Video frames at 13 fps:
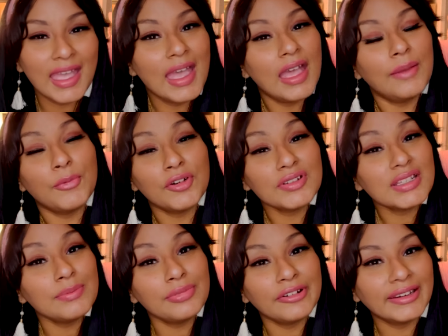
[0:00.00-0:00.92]
And most
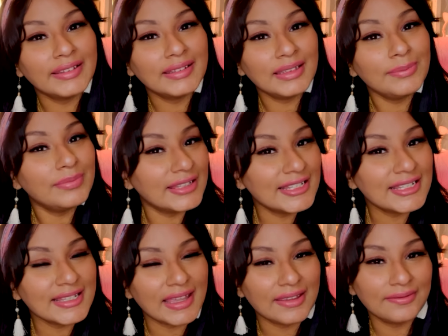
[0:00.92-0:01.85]
importantly, be
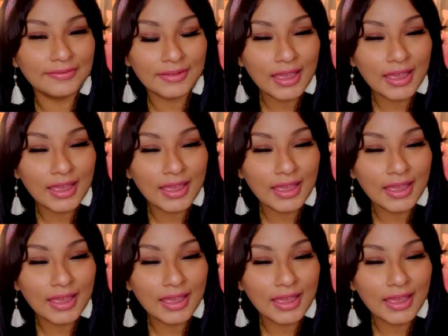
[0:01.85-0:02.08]
safe.